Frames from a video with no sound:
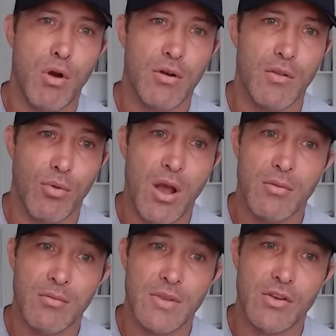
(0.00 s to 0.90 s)
part of the
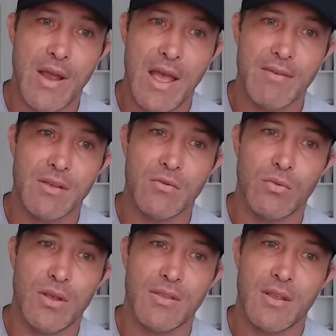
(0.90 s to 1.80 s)
problem that you're having
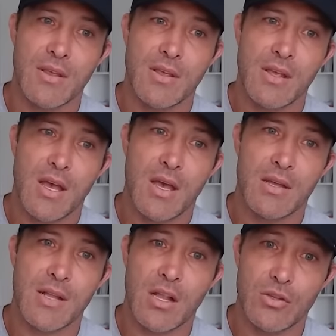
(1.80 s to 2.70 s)
with
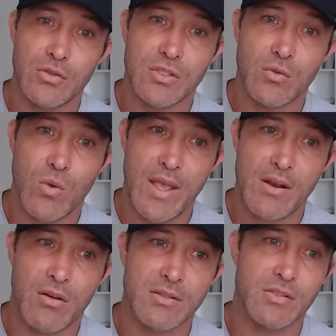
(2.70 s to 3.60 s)
not losing
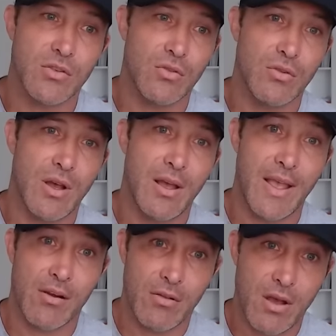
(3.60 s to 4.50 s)
weight. Also,
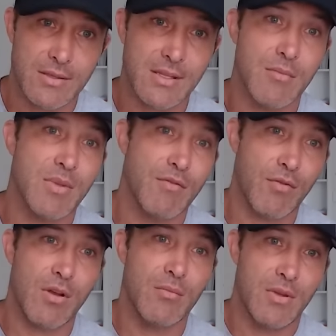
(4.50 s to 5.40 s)
hair loss can be
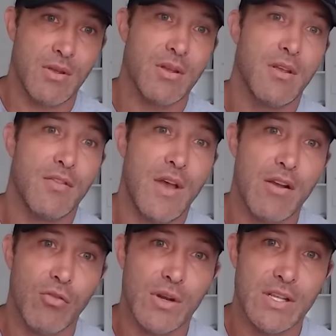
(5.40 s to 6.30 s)
from
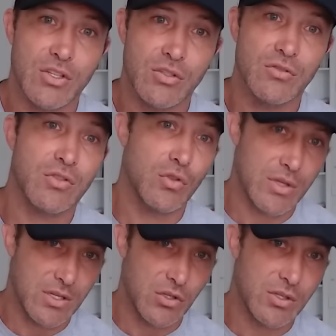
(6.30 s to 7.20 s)
thyroid issues. So you
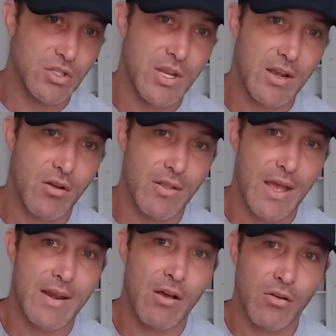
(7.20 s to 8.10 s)
can check all
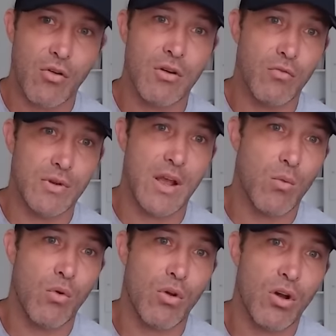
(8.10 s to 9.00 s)
that. Now, a carnivore
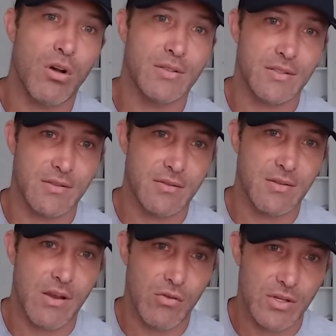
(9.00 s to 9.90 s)
diet won't cause
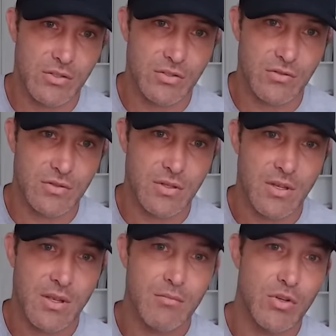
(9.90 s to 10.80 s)
thyroid issues,
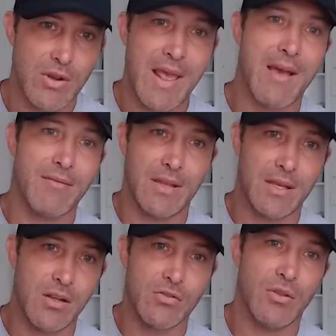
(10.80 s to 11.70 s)
but you can have
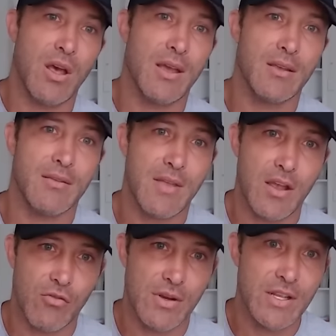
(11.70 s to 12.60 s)
like an underlying
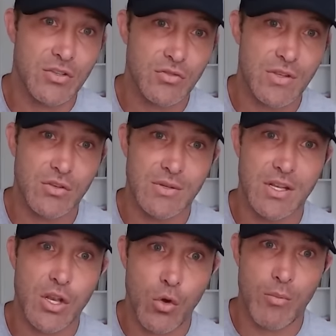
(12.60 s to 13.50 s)
thyroid issue that you
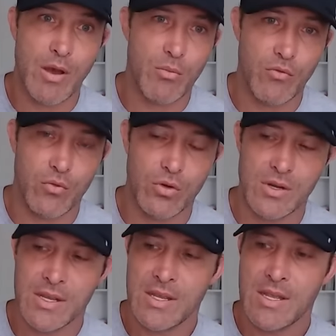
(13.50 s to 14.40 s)
didn't know about
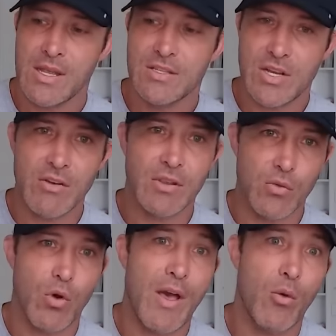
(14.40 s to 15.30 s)
before. Generally,
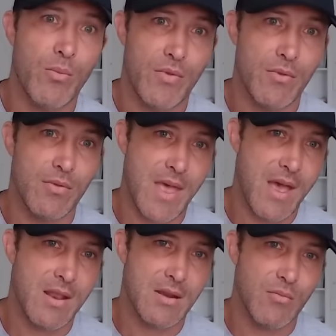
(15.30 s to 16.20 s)
it will help
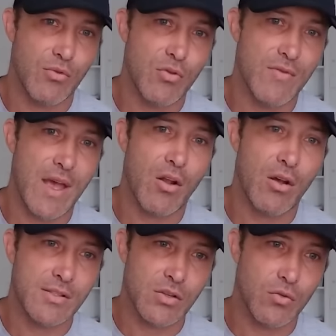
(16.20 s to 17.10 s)
that and improve that.
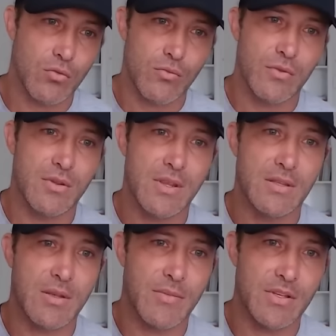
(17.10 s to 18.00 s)
Also,
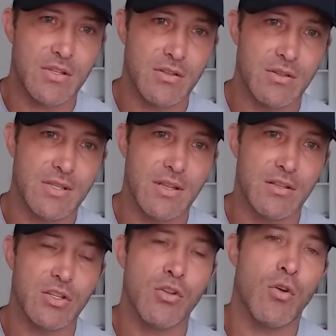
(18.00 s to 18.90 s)
something to
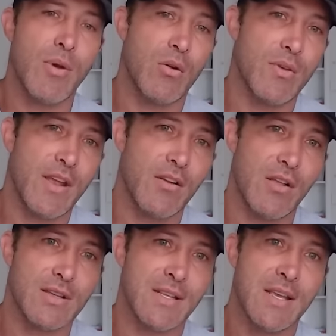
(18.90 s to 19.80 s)
know about with hair
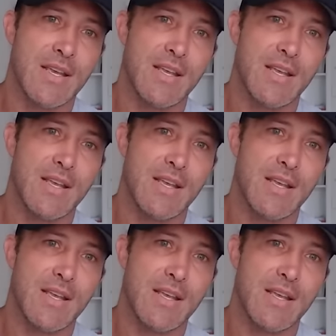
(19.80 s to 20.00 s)
loss